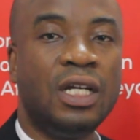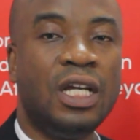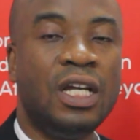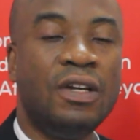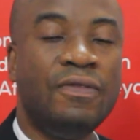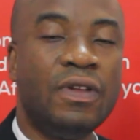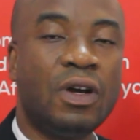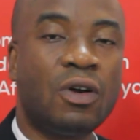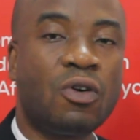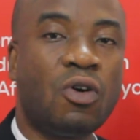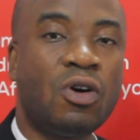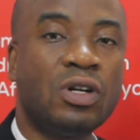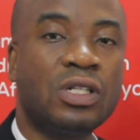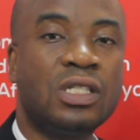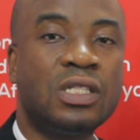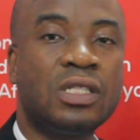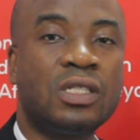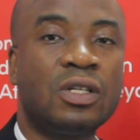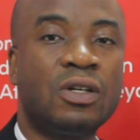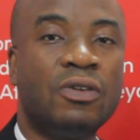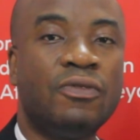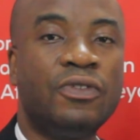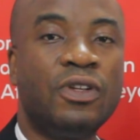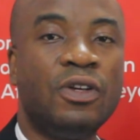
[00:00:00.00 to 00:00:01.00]
If the court
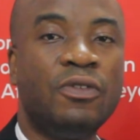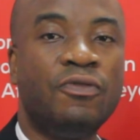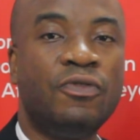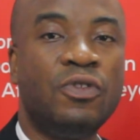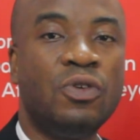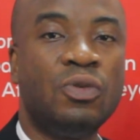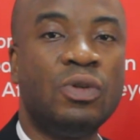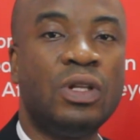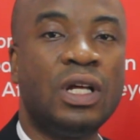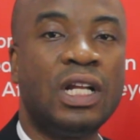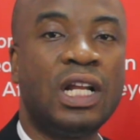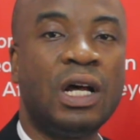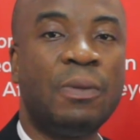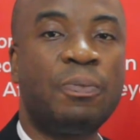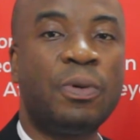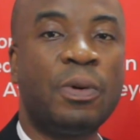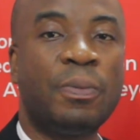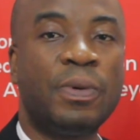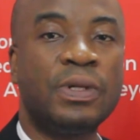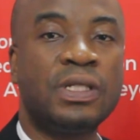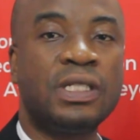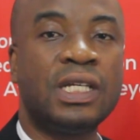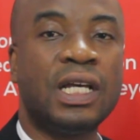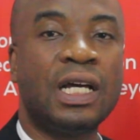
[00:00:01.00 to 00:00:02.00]
is of the view that that
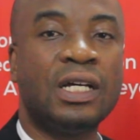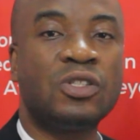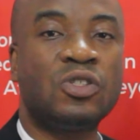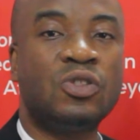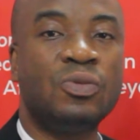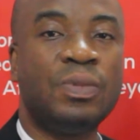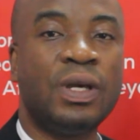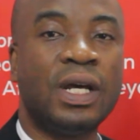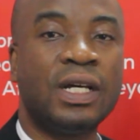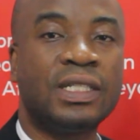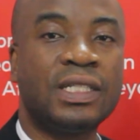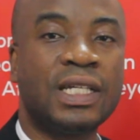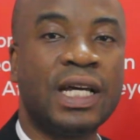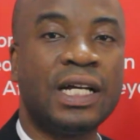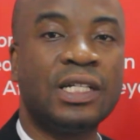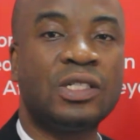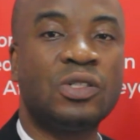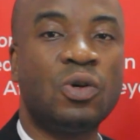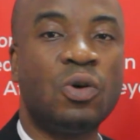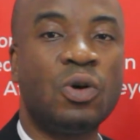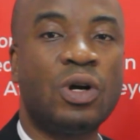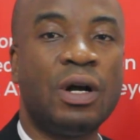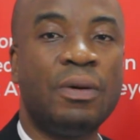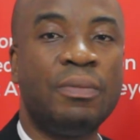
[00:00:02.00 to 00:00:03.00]
property has to be
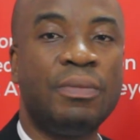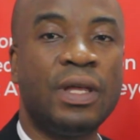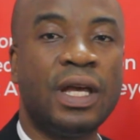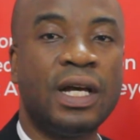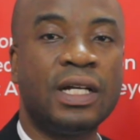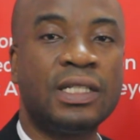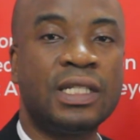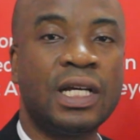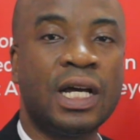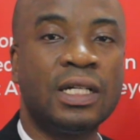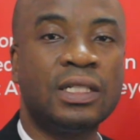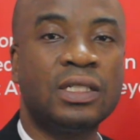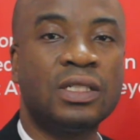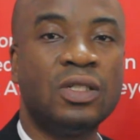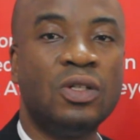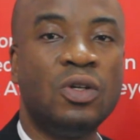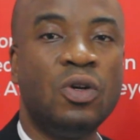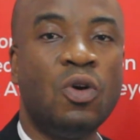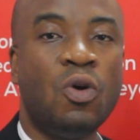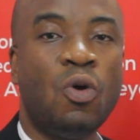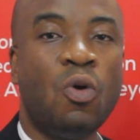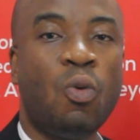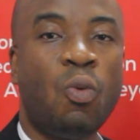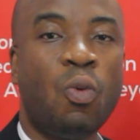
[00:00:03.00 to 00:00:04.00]
attached or can be attached,
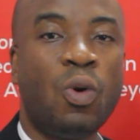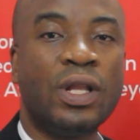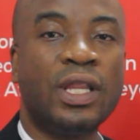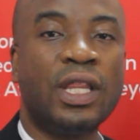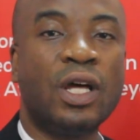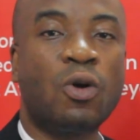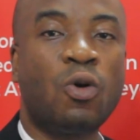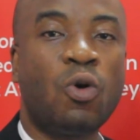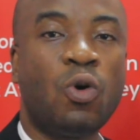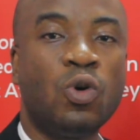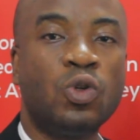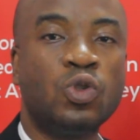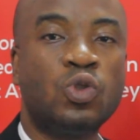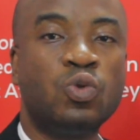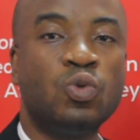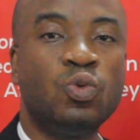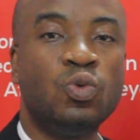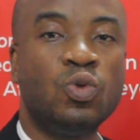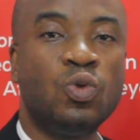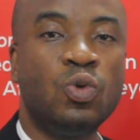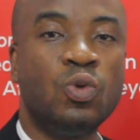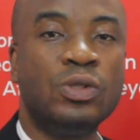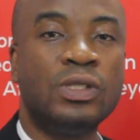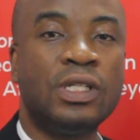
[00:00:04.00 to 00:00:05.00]
what the court
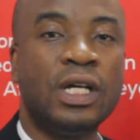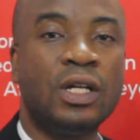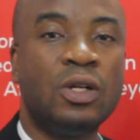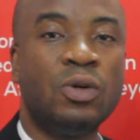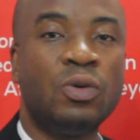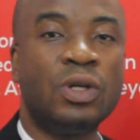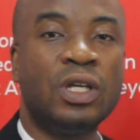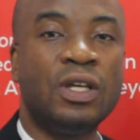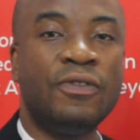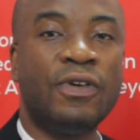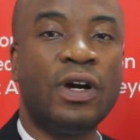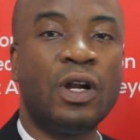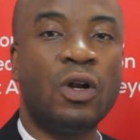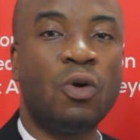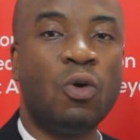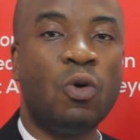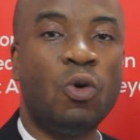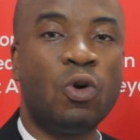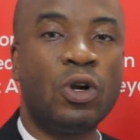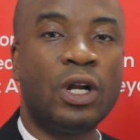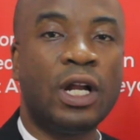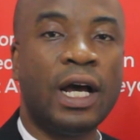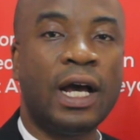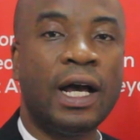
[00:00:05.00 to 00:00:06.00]
will do is that they will give an
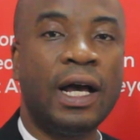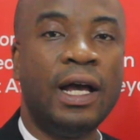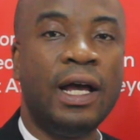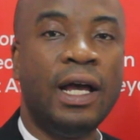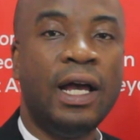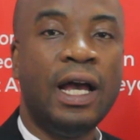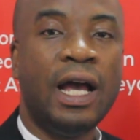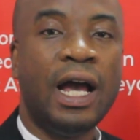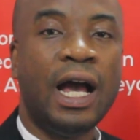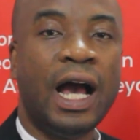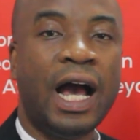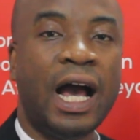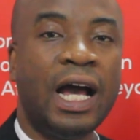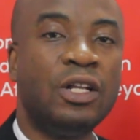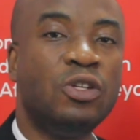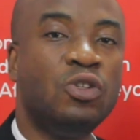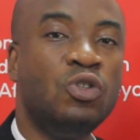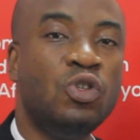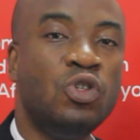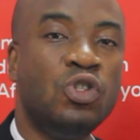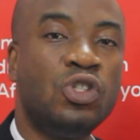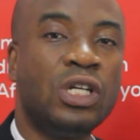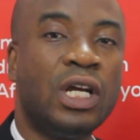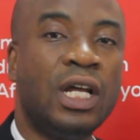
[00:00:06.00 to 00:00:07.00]
order, and
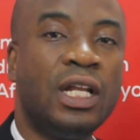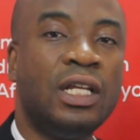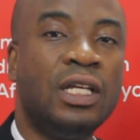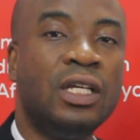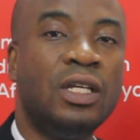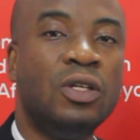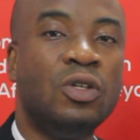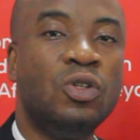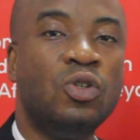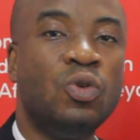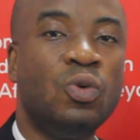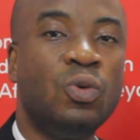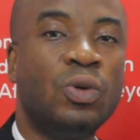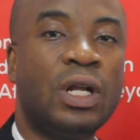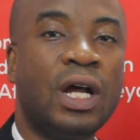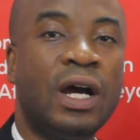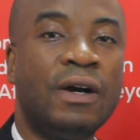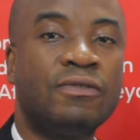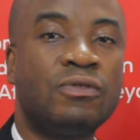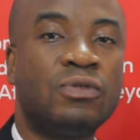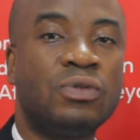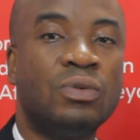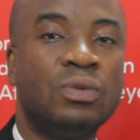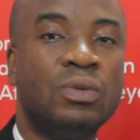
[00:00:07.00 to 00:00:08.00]
usually you would
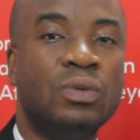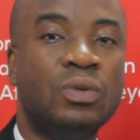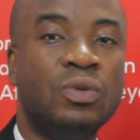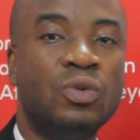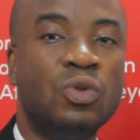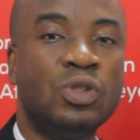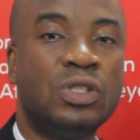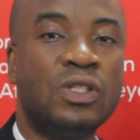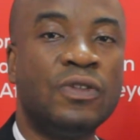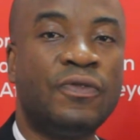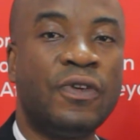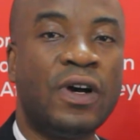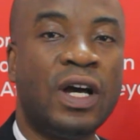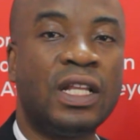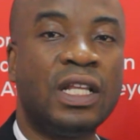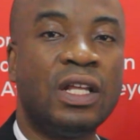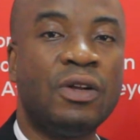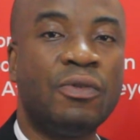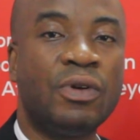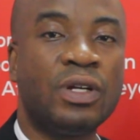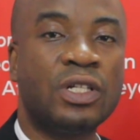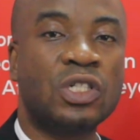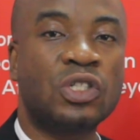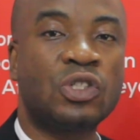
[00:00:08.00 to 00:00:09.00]
have to notify
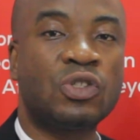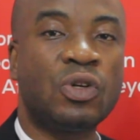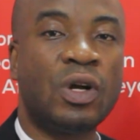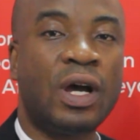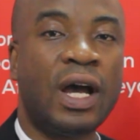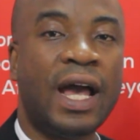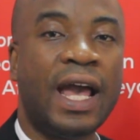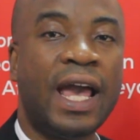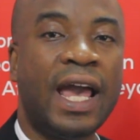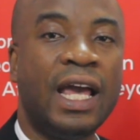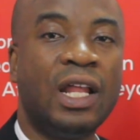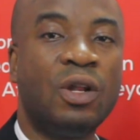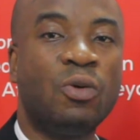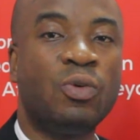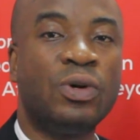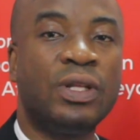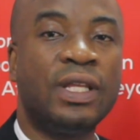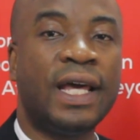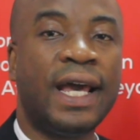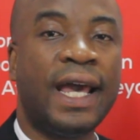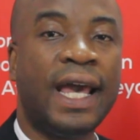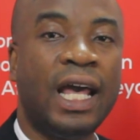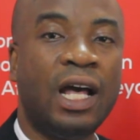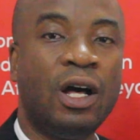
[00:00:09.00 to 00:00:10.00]
the registrar, and
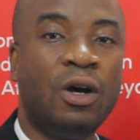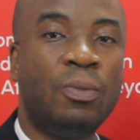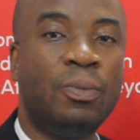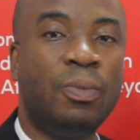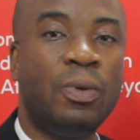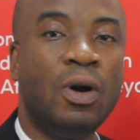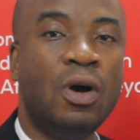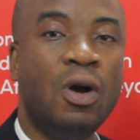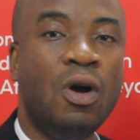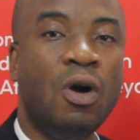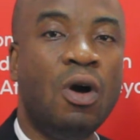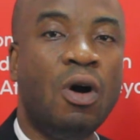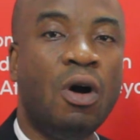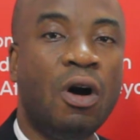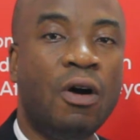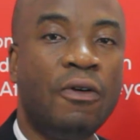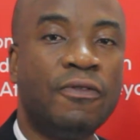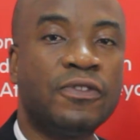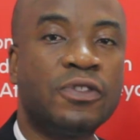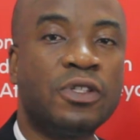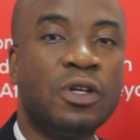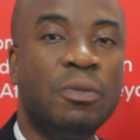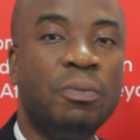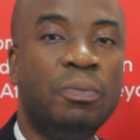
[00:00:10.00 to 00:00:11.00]
with the help
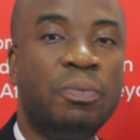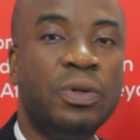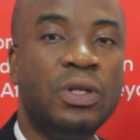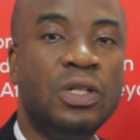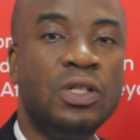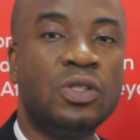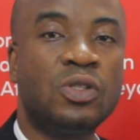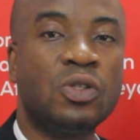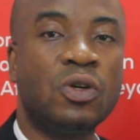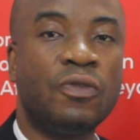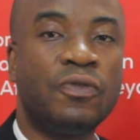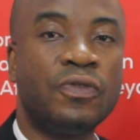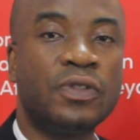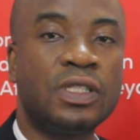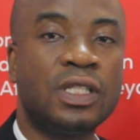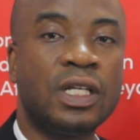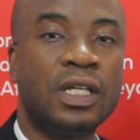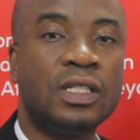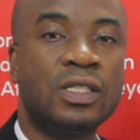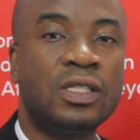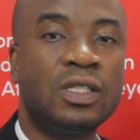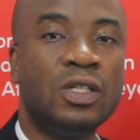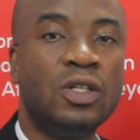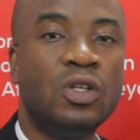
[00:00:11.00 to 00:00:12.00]
of some police
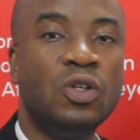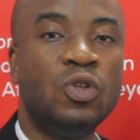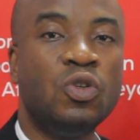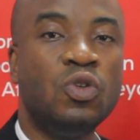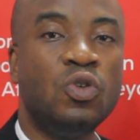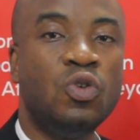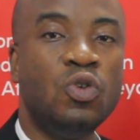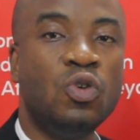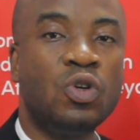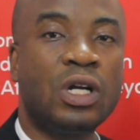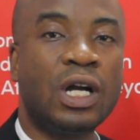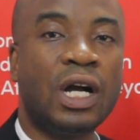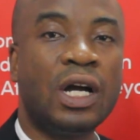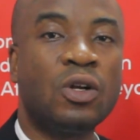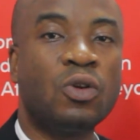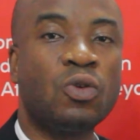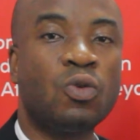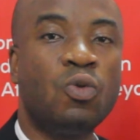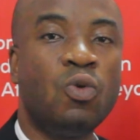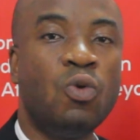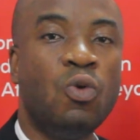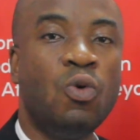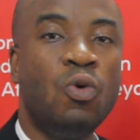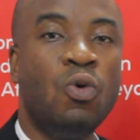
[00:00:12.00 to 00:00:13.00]
officers, you
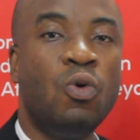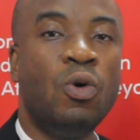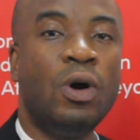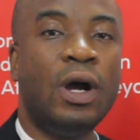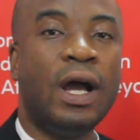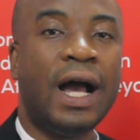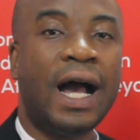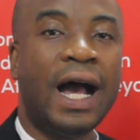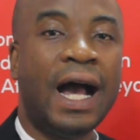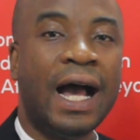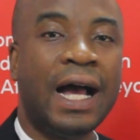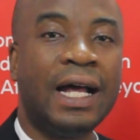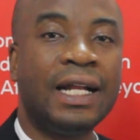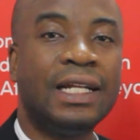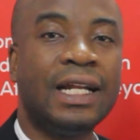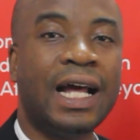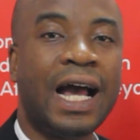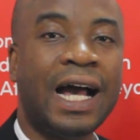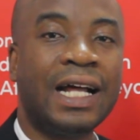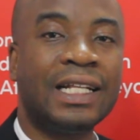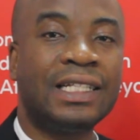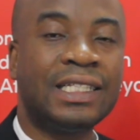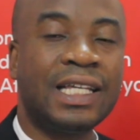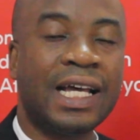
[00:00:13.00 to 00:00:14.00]
can go and
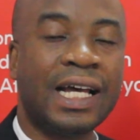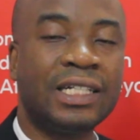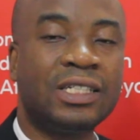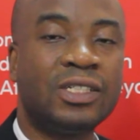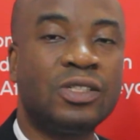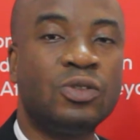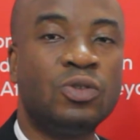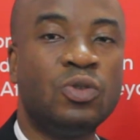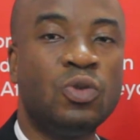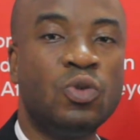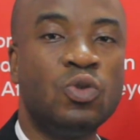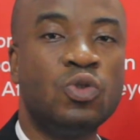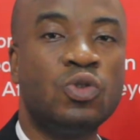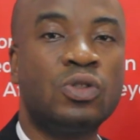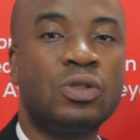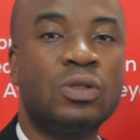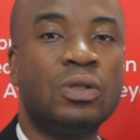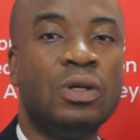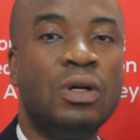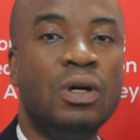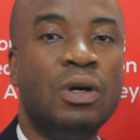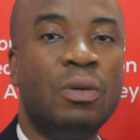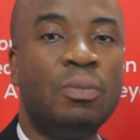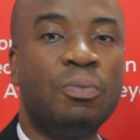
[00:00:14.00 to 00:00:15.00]
attach
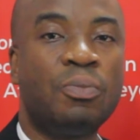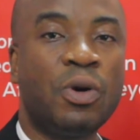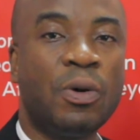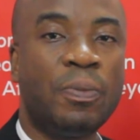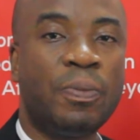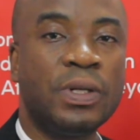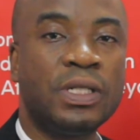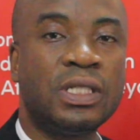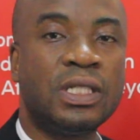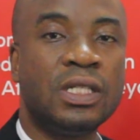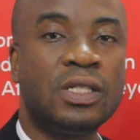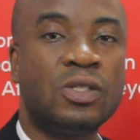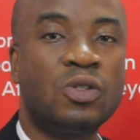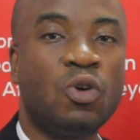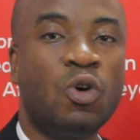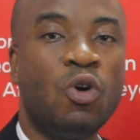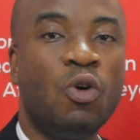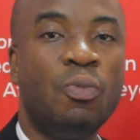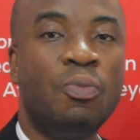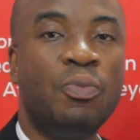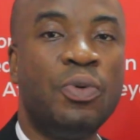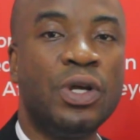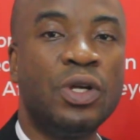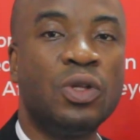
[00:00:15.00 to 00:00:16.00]
those properties
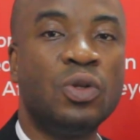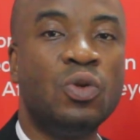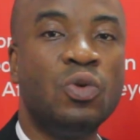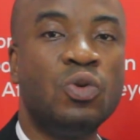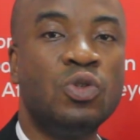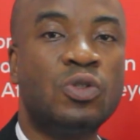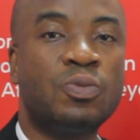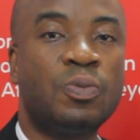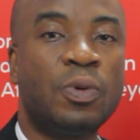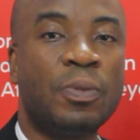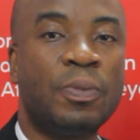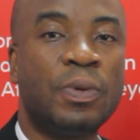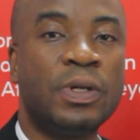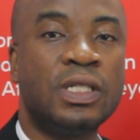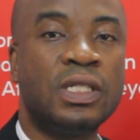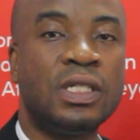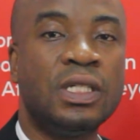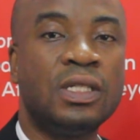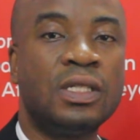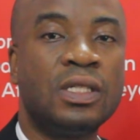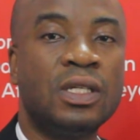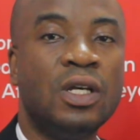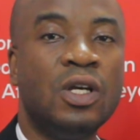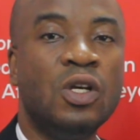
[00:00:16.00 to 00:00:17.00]
or bring those
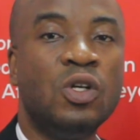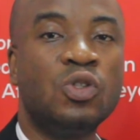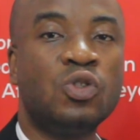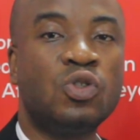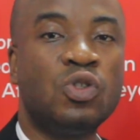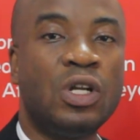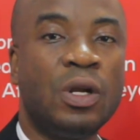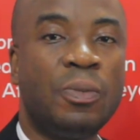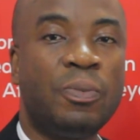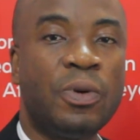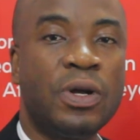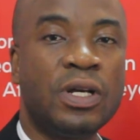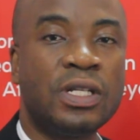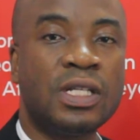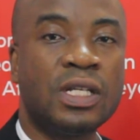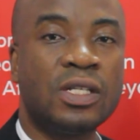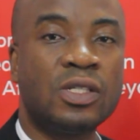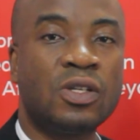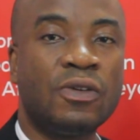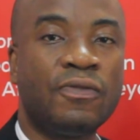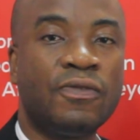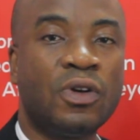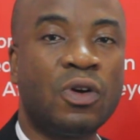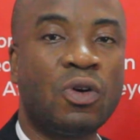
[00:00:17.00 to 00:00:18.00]
properties to the
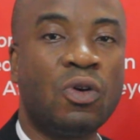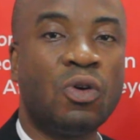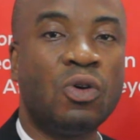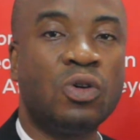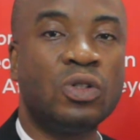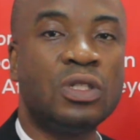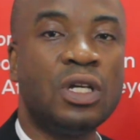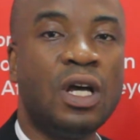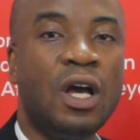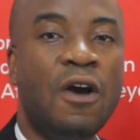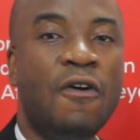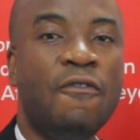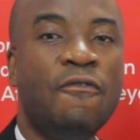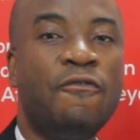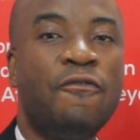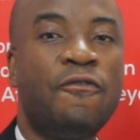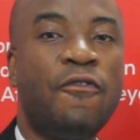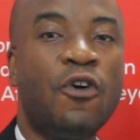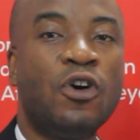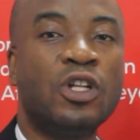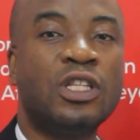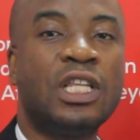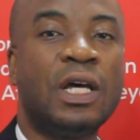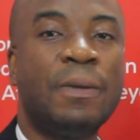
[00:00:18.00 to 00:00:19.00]
presence of the court
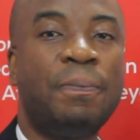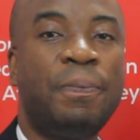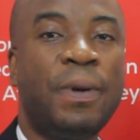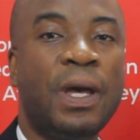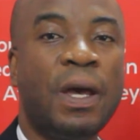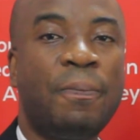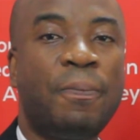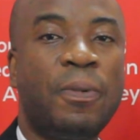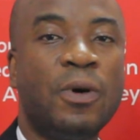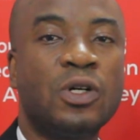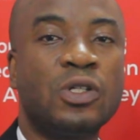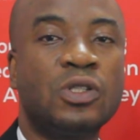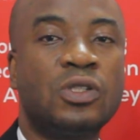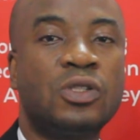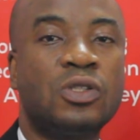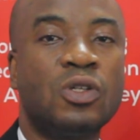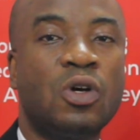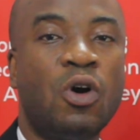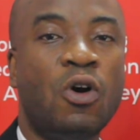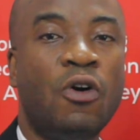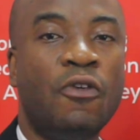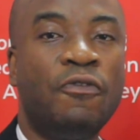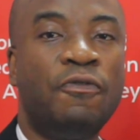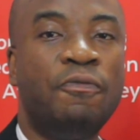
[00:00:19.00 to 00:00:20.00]
for the purpose
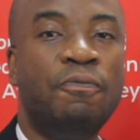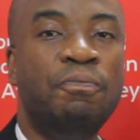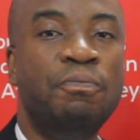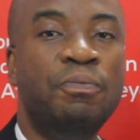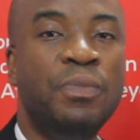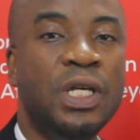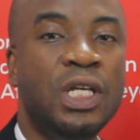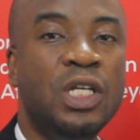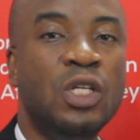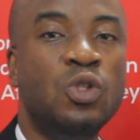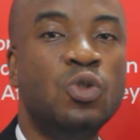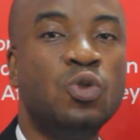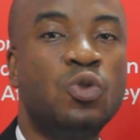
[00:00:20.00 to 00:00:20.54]
of being